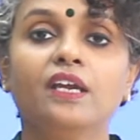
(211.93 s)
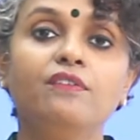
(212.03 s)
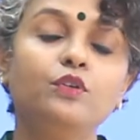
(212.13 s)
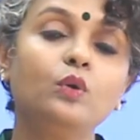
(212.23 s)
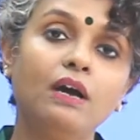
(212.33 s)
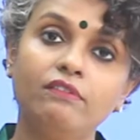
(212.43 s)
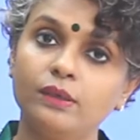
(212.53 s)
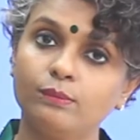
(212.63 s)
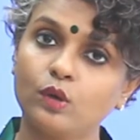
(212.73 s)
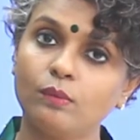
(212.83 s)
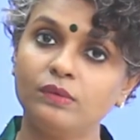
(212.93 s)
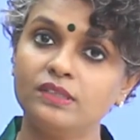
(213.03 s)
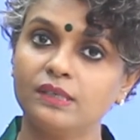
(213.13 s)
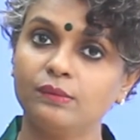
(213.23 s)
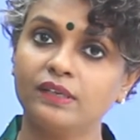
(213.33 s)
If you have an abnormal
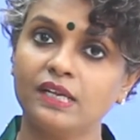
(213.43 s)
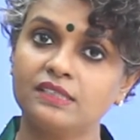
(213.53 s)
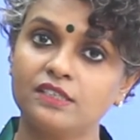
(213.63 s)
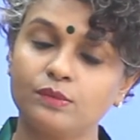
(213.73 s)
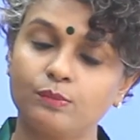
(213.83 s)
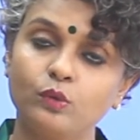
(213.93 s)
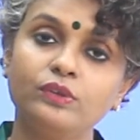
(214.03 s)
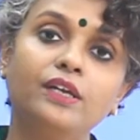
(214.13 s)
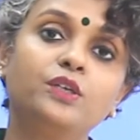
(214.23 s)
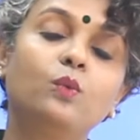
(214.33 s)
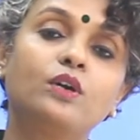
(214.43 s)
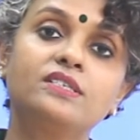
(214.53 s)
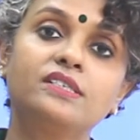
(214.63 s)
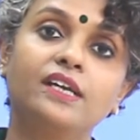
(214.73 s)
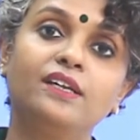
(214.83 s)
semen analysis report and you want
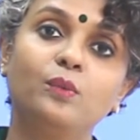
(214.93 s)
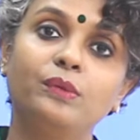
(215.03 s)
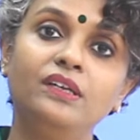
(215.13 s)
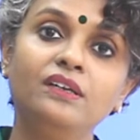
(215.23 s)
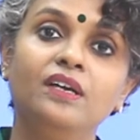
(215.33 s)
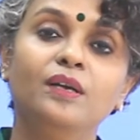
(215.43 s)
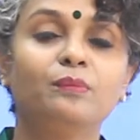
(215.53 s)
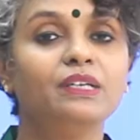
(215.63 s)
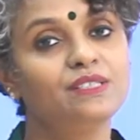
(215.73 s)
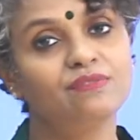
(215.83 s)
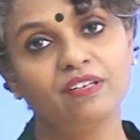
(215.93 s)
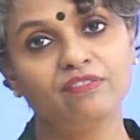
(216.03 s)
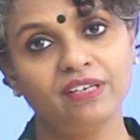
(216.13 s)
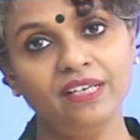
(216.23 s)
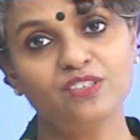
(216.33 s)
a second opinion, please feel
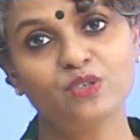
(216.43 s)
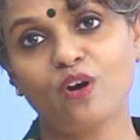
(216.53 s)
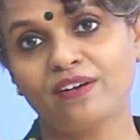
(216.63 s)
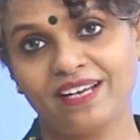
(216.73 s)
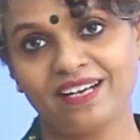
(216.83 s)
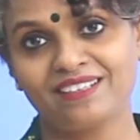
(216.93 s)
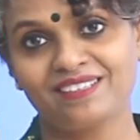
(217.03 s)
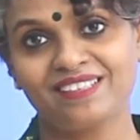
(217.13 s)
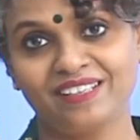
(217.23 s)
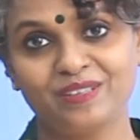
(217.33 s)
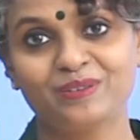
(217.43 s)
free to contact us. Thank